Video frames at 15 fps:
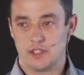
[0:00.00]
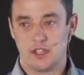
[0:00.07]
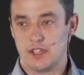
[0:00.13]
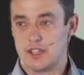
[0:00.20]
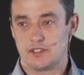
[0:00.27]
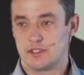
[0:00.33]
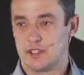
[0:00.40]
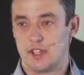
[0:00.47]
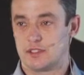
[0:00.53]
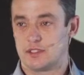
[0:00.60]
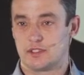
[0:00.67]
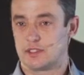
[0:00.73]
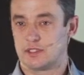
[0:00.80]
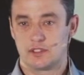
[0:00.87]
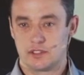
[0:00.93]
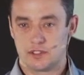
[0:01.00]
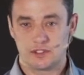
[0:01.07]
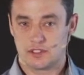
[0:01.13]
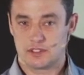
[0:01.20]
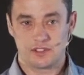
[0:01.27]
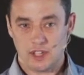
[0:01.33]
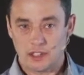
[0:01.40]
It's
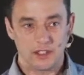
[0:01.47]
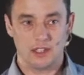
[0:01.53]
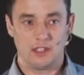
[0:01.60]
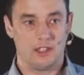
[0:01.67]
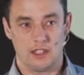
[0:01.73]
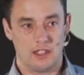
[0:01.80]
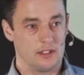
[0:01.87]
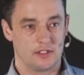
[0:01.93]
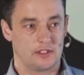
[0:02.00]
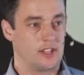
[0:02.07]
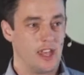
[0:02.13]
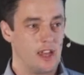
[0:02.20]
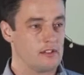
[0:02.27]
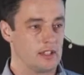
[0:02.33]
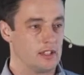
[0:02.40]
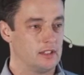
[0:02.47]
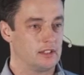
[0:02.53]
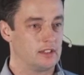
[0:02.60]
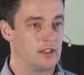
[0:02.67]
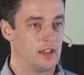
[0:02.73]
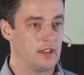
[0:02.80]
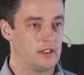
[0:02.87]
stunningly scary,
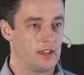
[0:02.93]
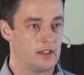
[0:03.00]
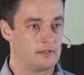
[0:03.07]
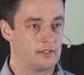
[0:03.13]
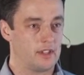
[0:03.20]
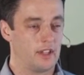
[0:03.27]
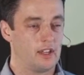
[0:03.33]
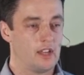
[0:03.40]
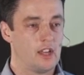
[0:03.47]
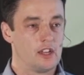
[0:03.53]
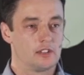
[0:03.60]
that figure.